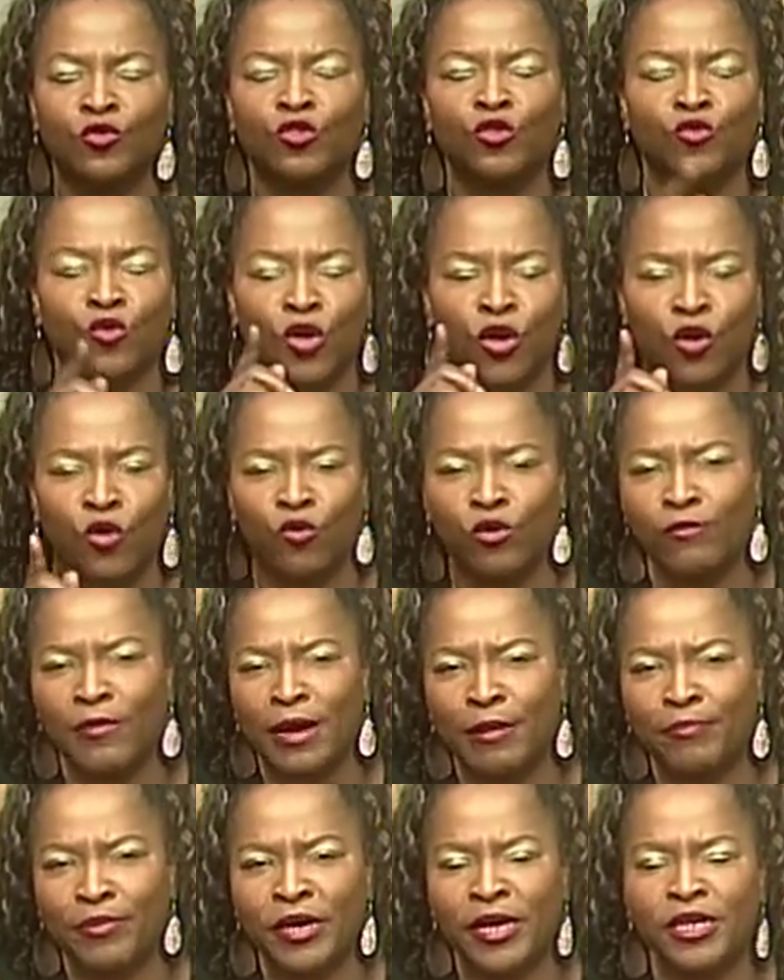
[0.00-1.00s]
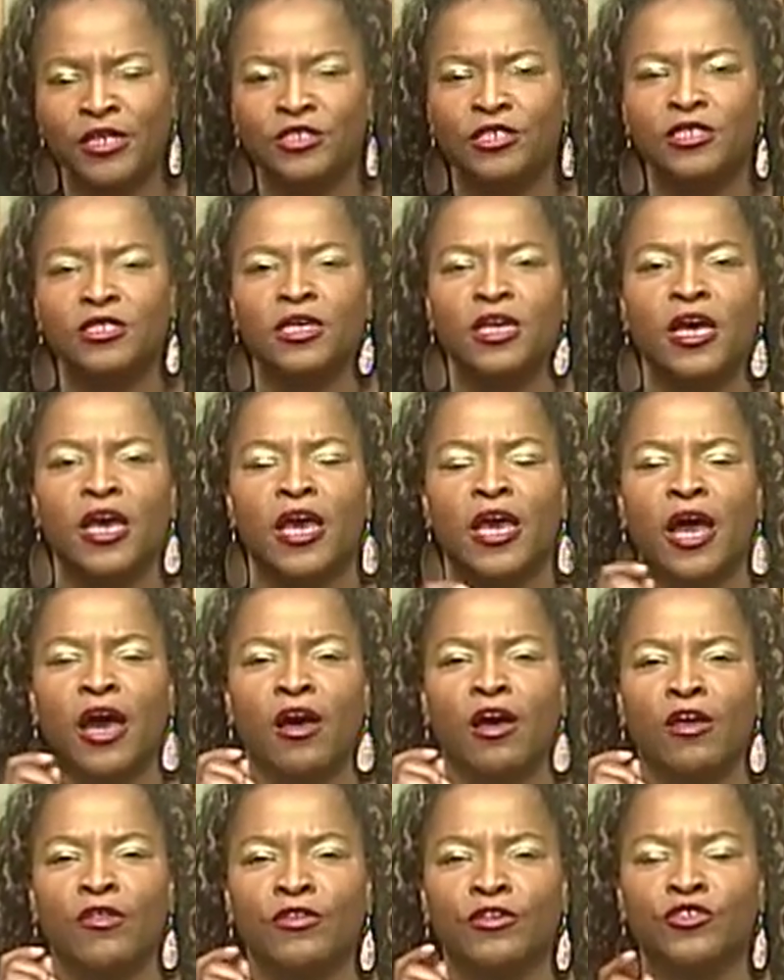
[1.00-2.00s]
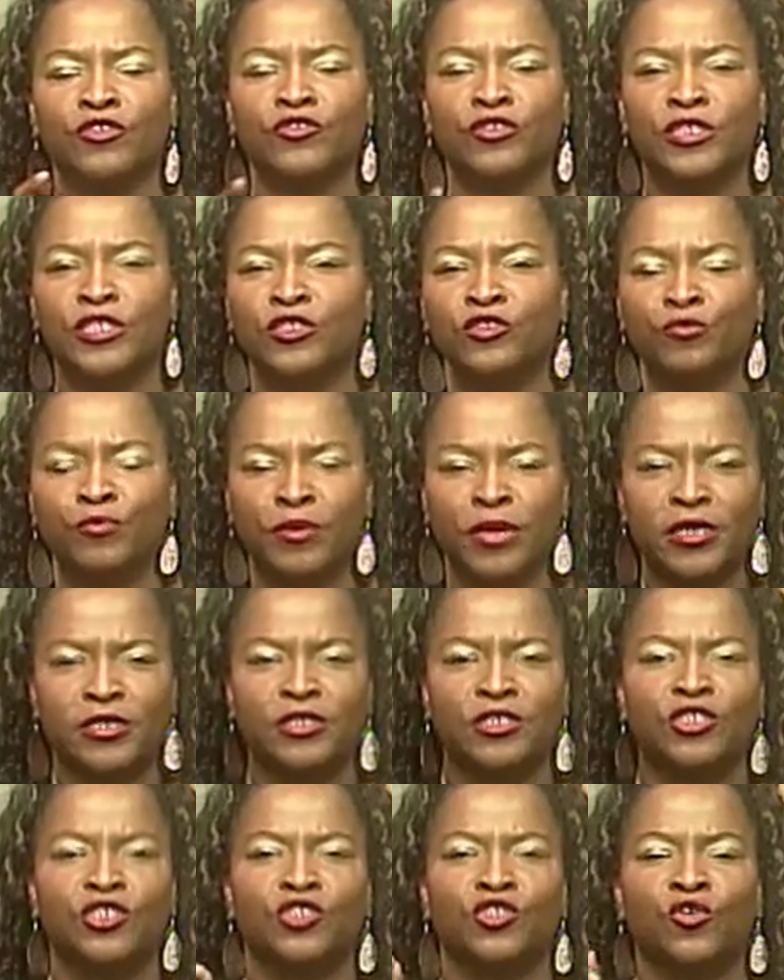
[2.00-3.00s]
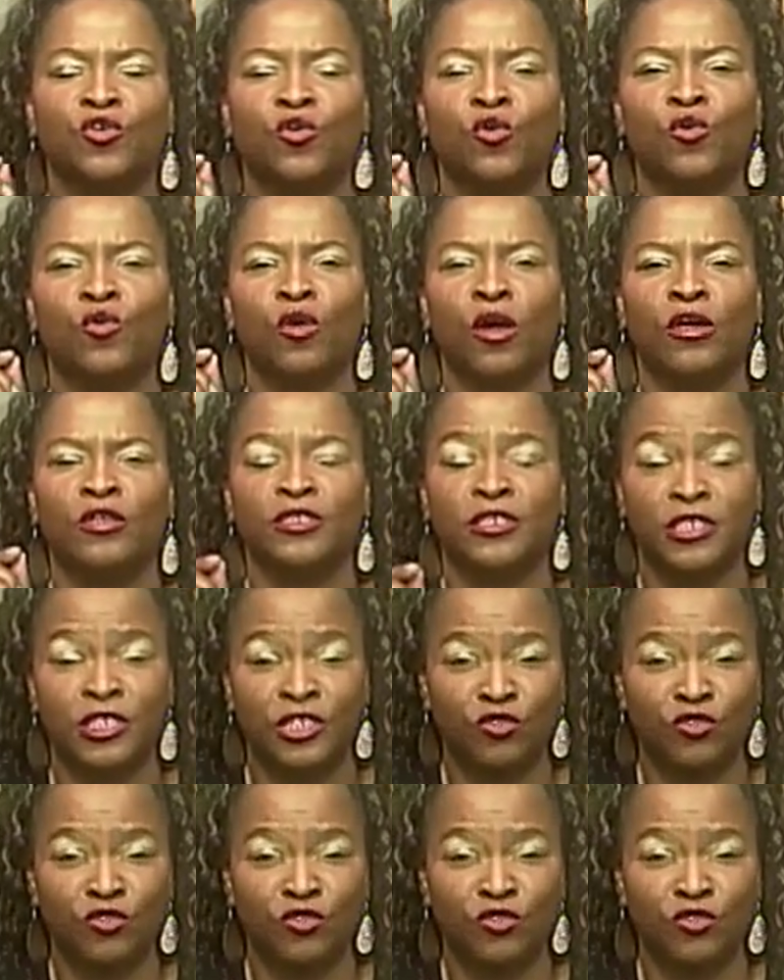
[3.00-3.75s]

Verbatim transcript: So you can go to my pages, uh, the Trinese Duplessis Show, uh, T.